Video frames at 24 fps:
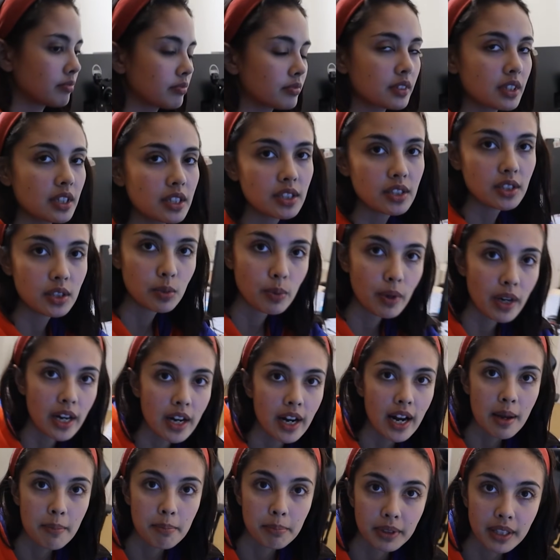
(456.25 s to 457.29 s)
This is
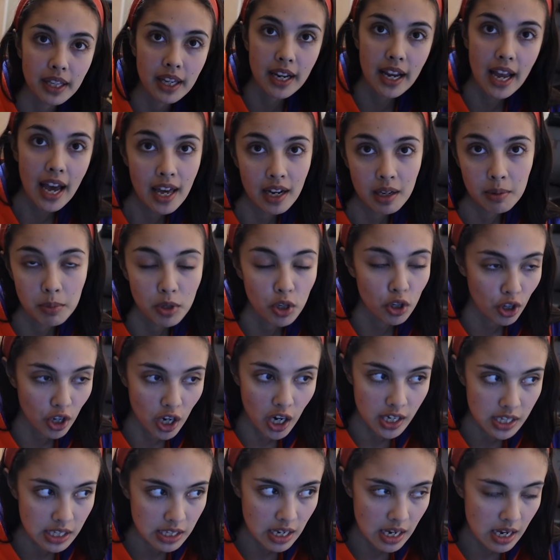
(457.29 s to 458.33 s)
where I play Animal
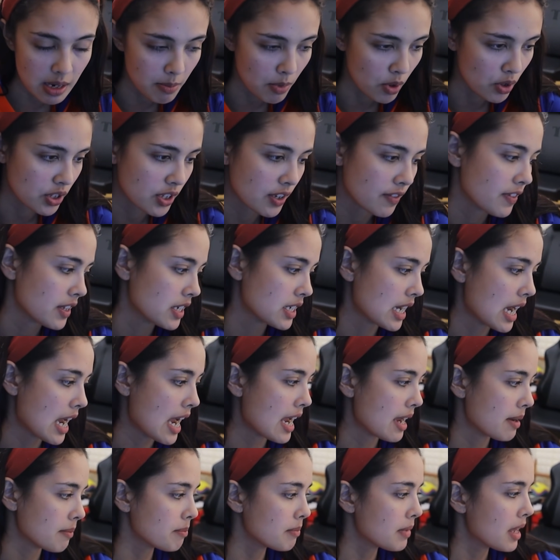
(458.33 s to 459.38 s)
Crossing most of the
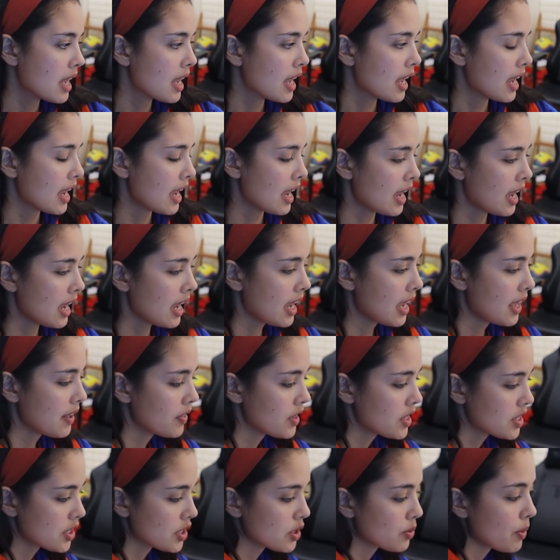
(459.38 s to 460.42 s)
time. And
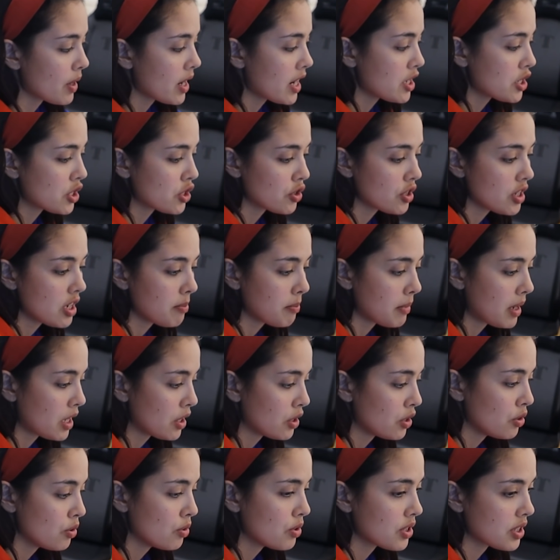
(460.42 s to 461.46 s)
this is where I stream. I
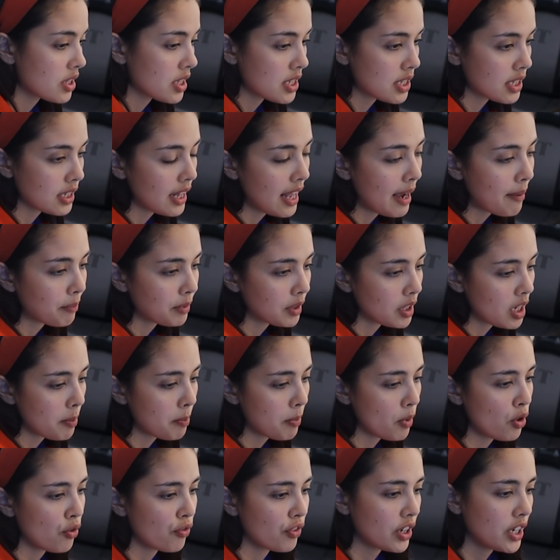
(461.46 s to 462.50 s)
use this
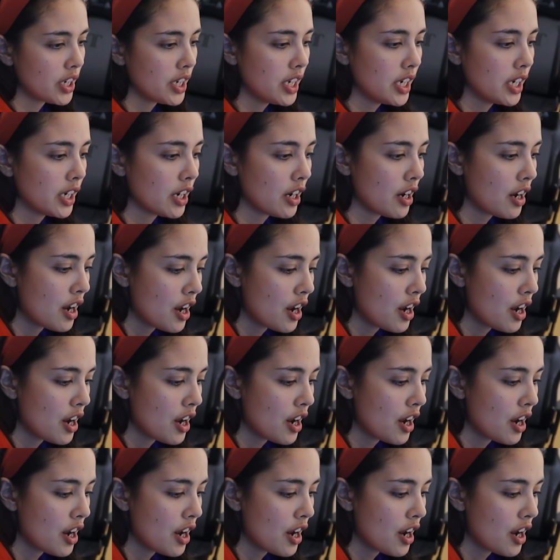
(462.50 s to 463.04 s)
laptop over here.